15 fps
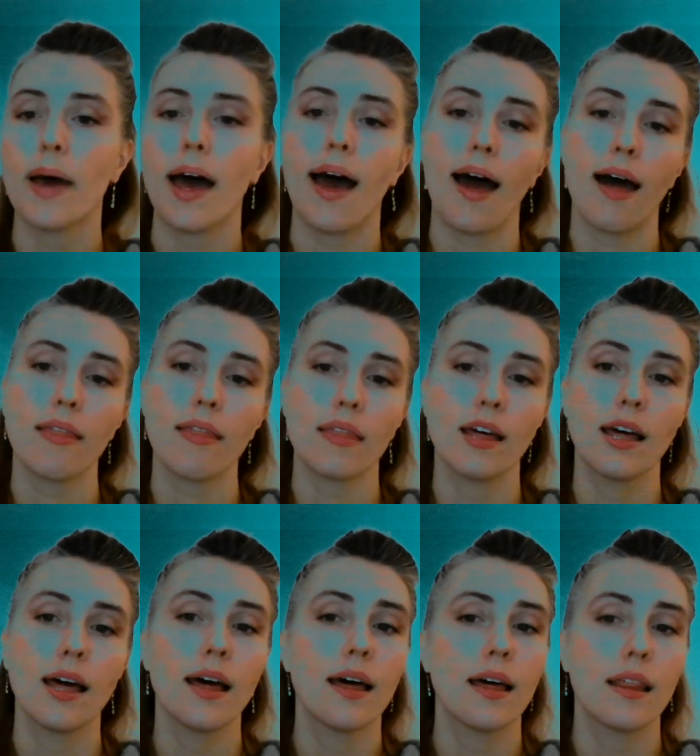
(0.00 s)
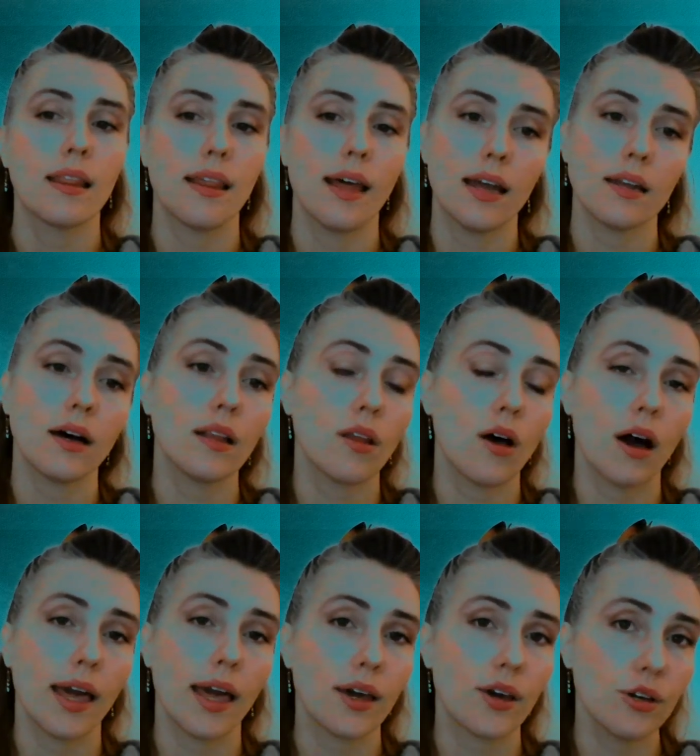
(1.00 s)
path than
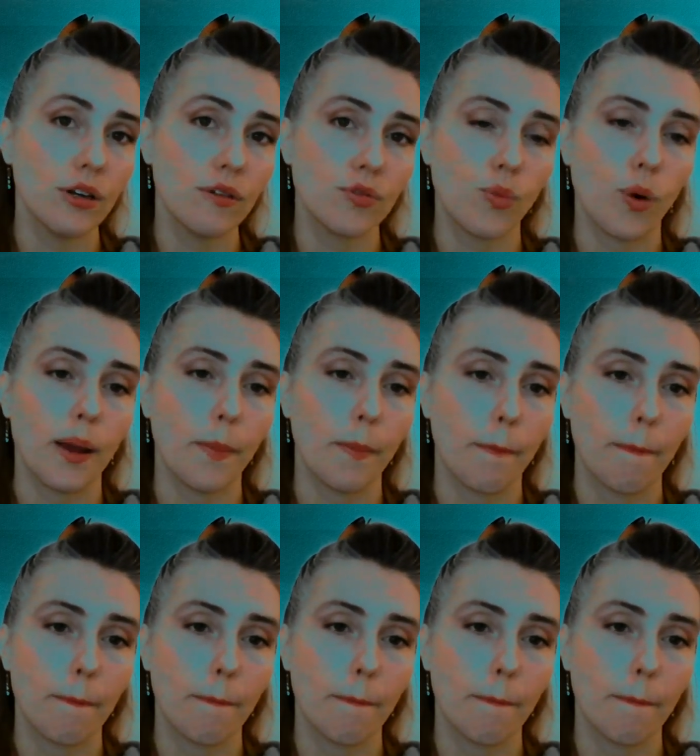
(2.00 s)
along a curved one.